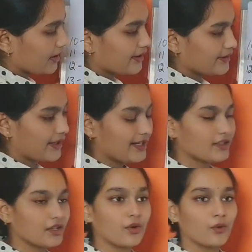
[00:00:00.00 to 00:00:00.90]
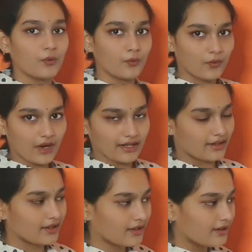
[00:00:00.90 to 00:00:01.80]
and write 1.
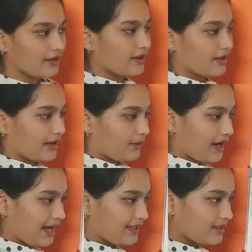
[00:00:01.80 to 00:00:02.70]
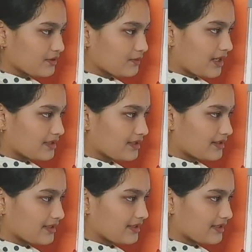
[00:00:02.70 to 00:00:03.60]
Now add this 1 to
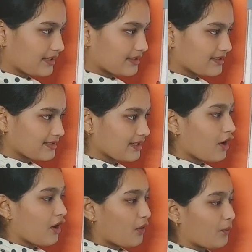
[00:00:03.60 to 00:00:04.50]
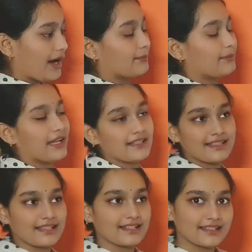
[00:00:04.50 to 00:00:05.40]
this 6. 1 plus
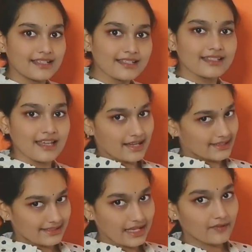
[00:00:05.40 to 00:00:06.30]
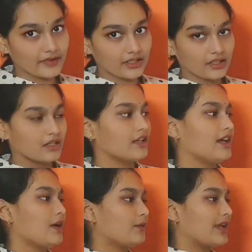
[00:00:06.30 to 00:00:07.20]
6 is 7.
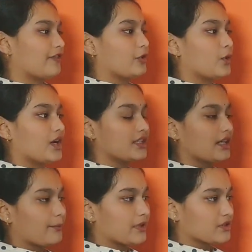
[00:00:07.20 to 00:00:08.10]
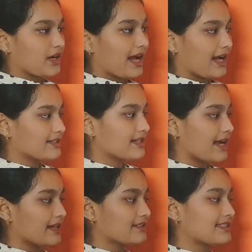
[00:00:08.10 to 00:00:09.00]
We have no other number to add, and